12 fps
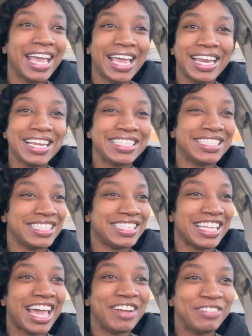it is just
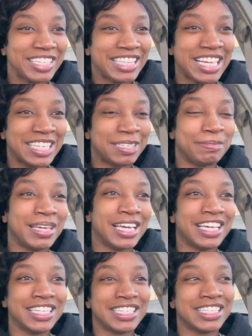everything to me
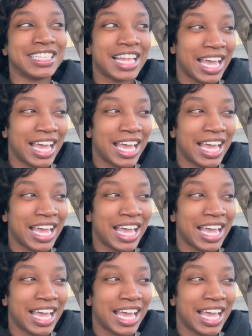because it's